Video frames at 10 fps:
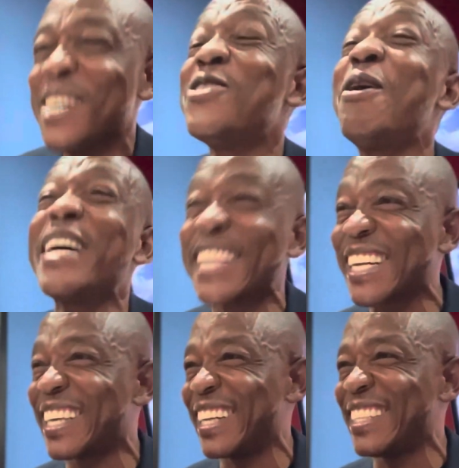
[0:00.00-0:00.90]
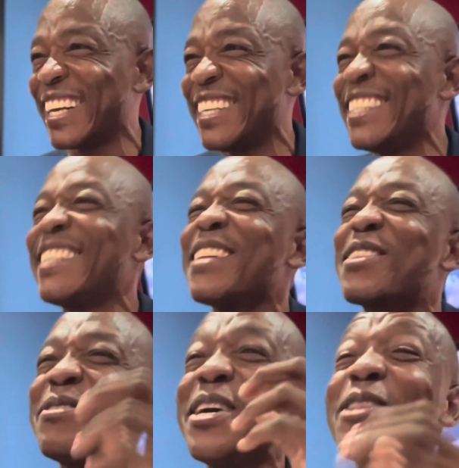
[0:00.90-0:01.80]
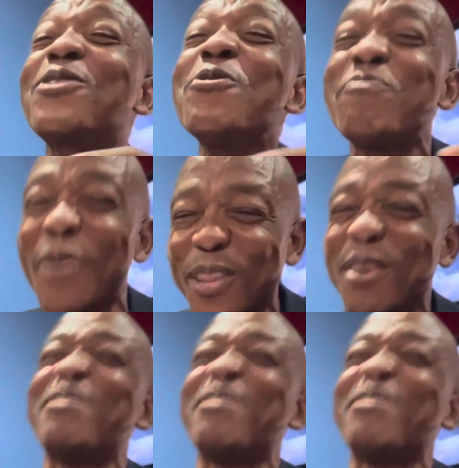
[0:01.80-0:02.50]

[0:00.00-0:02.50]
You know what that kid did? He threw both of